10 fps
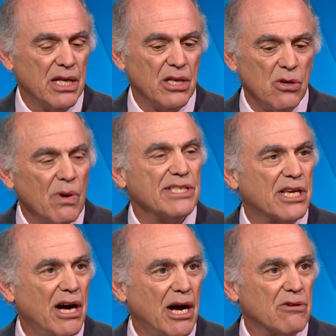The U S
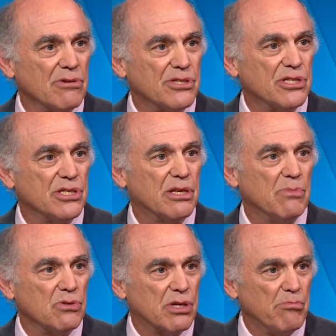Congress is the
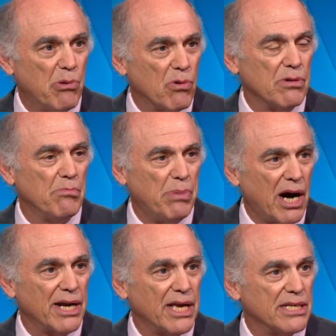most important
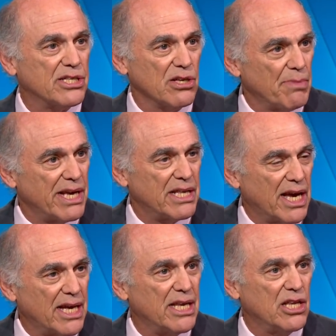body, I still
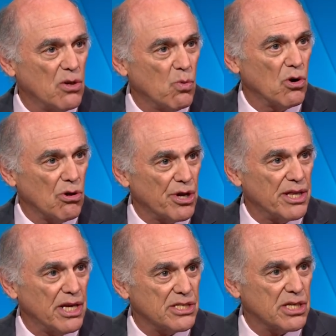maintain, in the world
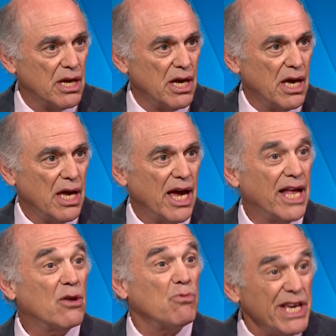on this.
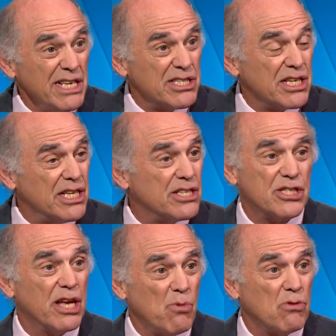And the reason
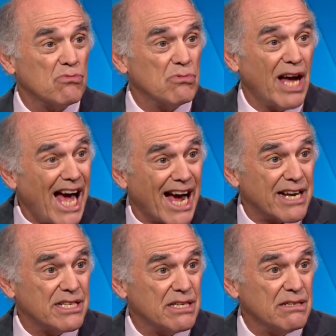is they won't
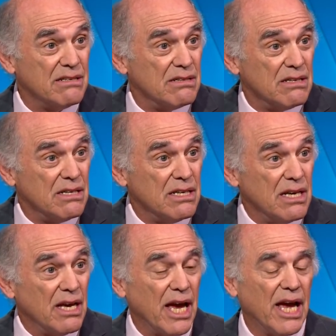act.
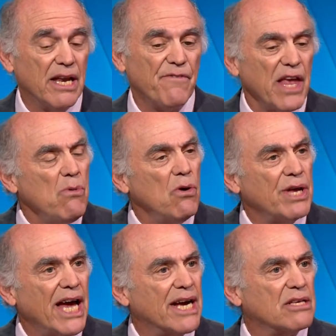And if they won't
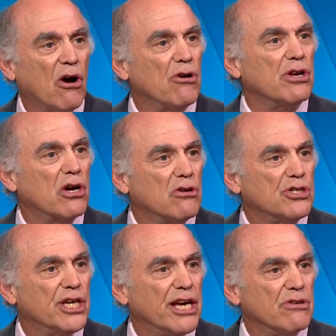act, our
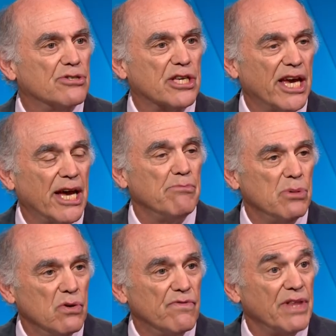negotiators can't
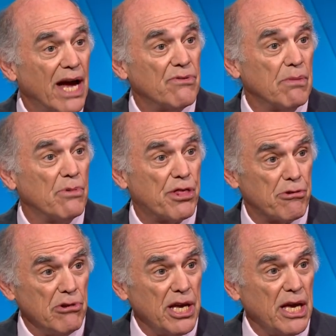move. Now, number
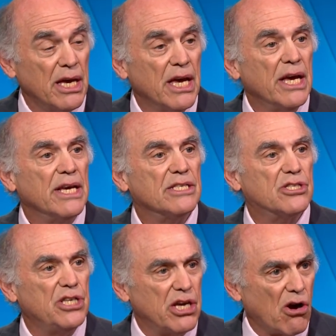three is
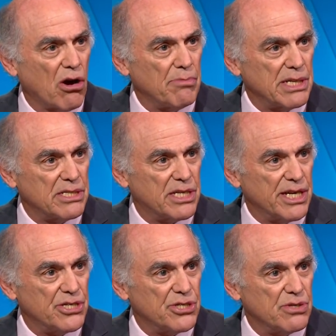
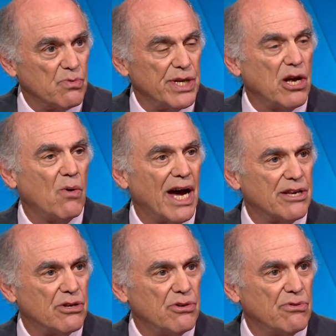decarbonization. We know how
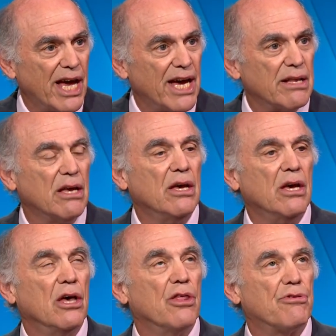to do that
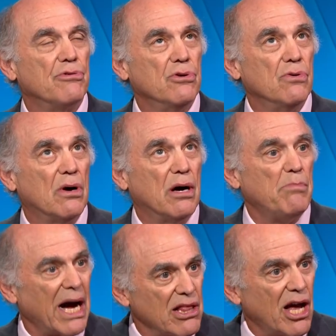through uh,
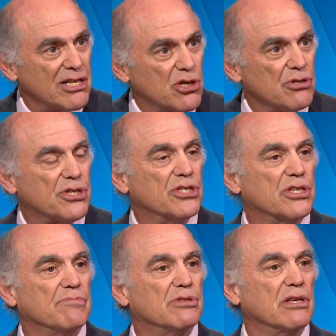biological
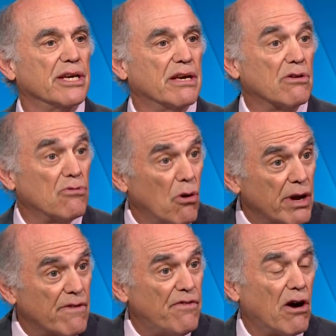systems like
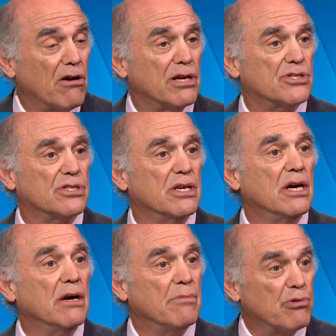growing forests,
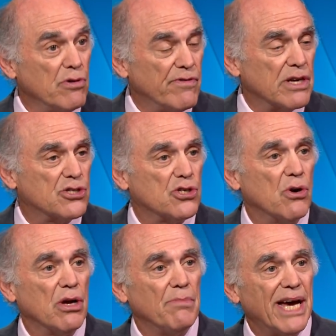improving
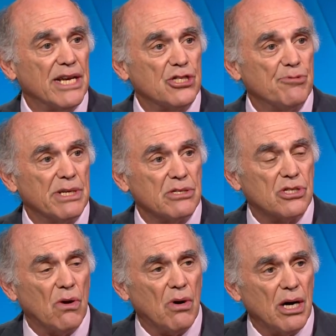soil management, and
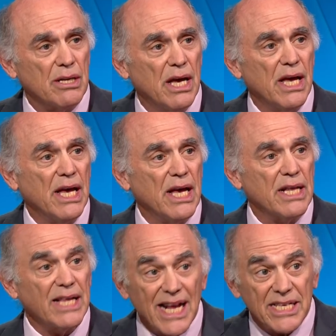so on.
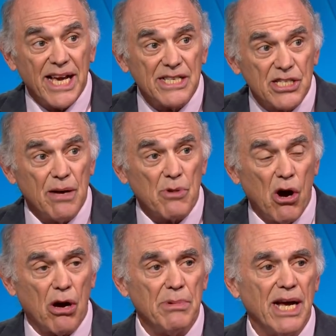That takes some
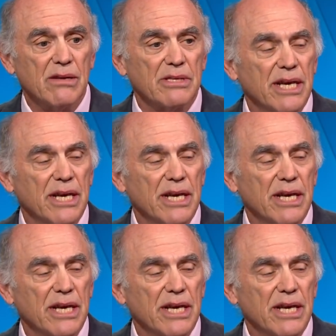carbon out.